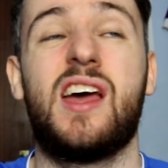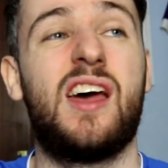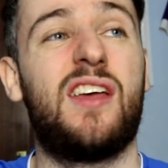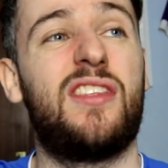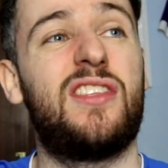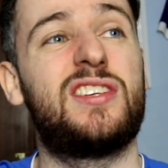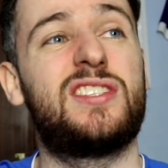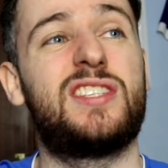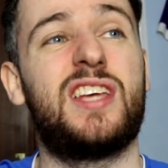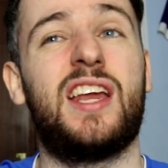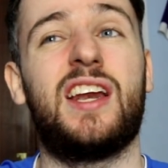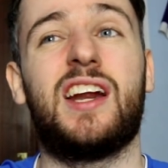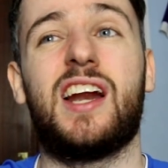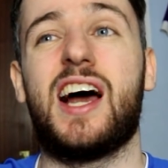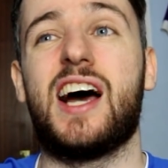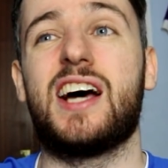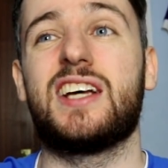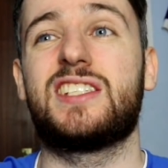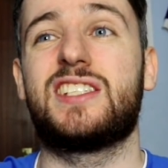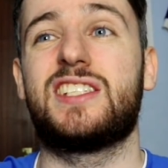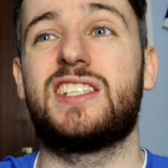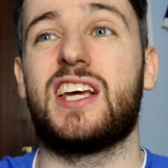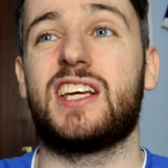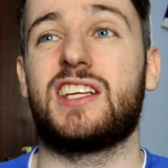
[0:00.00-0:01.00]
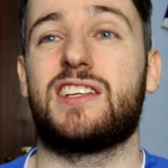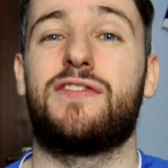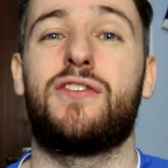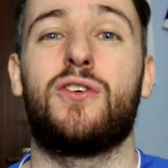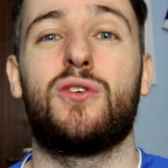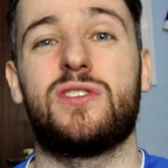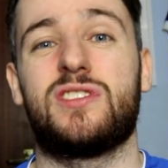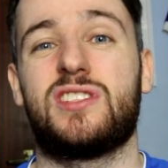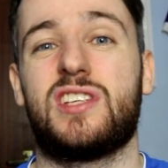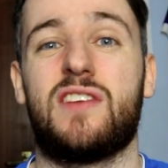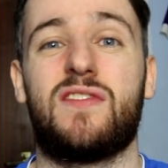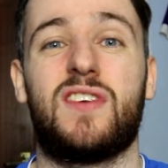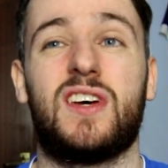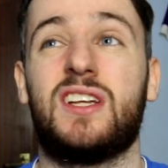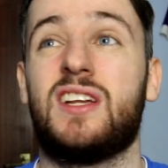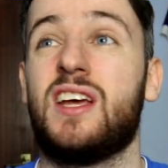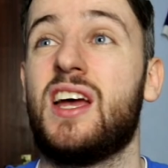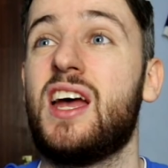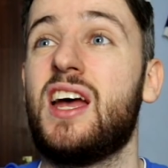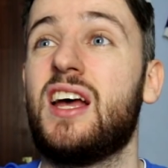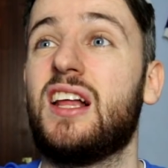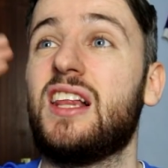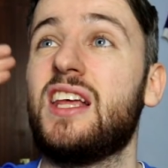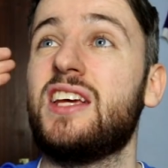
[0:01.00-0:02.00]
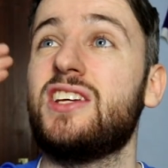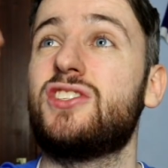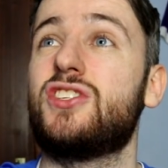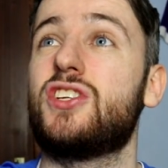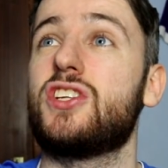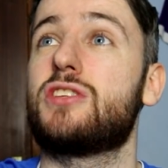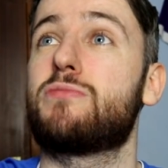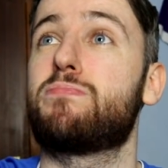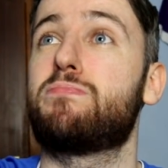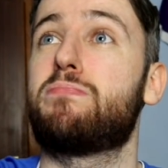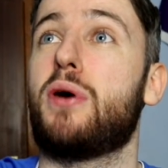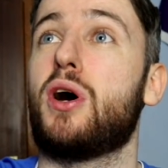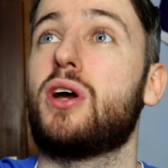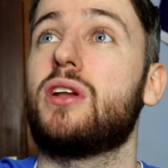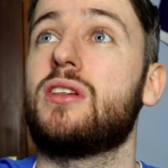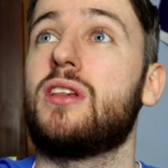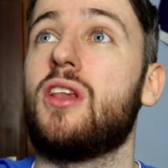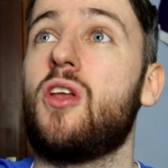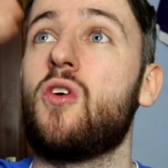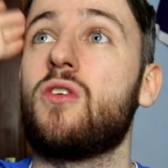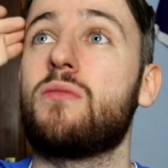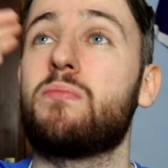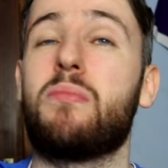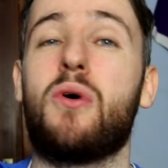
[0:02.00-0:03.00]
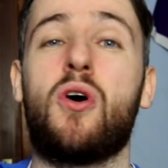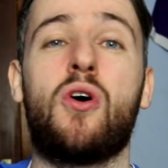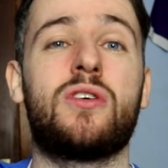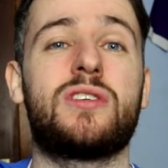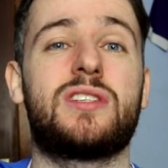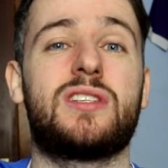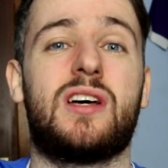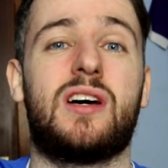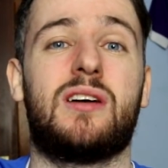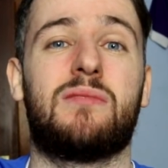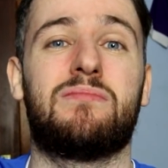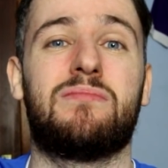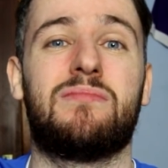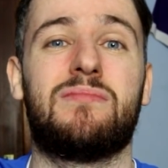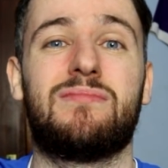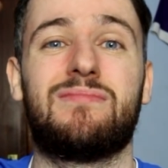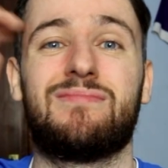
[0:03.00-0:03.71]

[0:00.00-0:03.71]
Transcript: The centre has six foot seven. Let's just punt long balls at him.